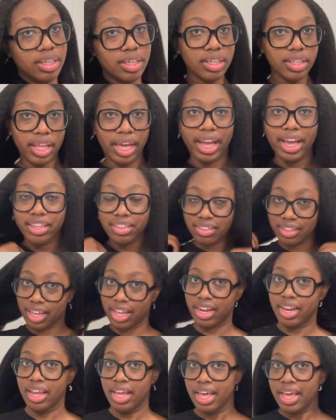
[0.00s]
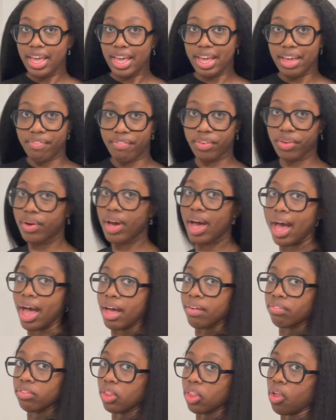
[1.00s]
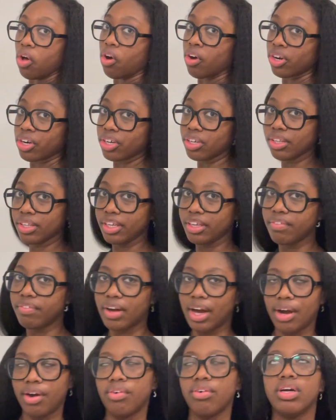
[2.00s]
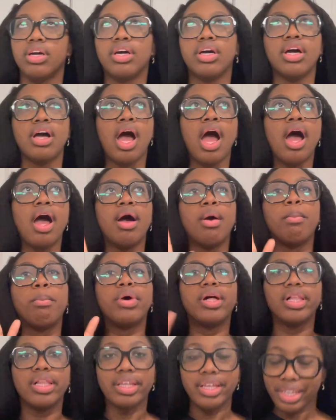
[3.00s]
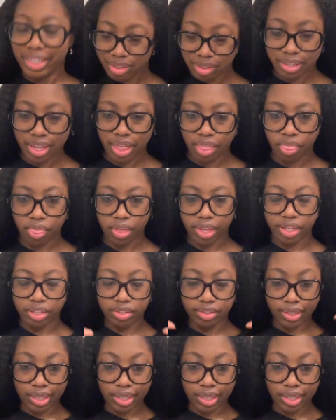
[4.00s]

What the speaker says: Like I said, if you have longer leave out, please get this.